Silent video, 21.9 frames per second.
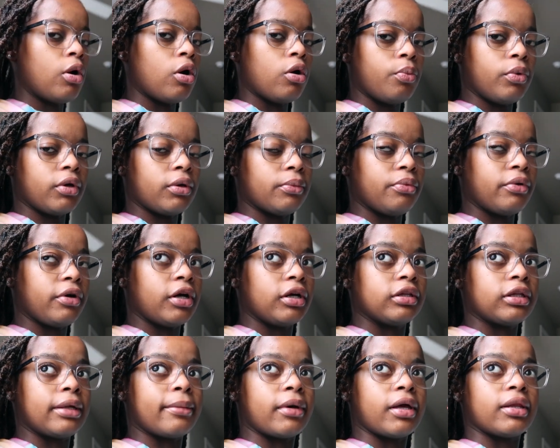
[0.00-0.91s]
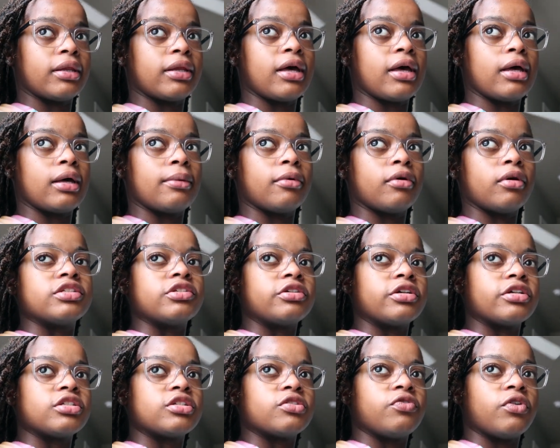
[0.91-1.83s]
hoping and praying that my lab,
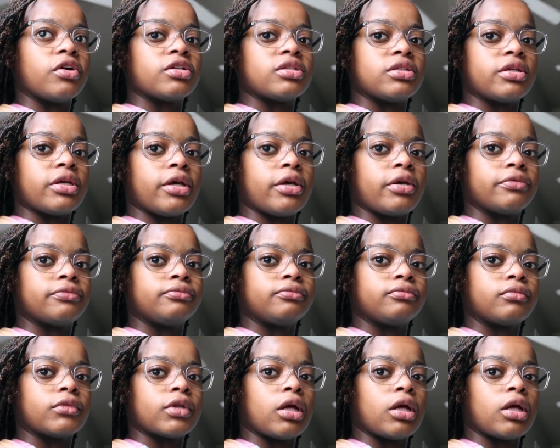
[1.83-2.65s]
considering it's the first day,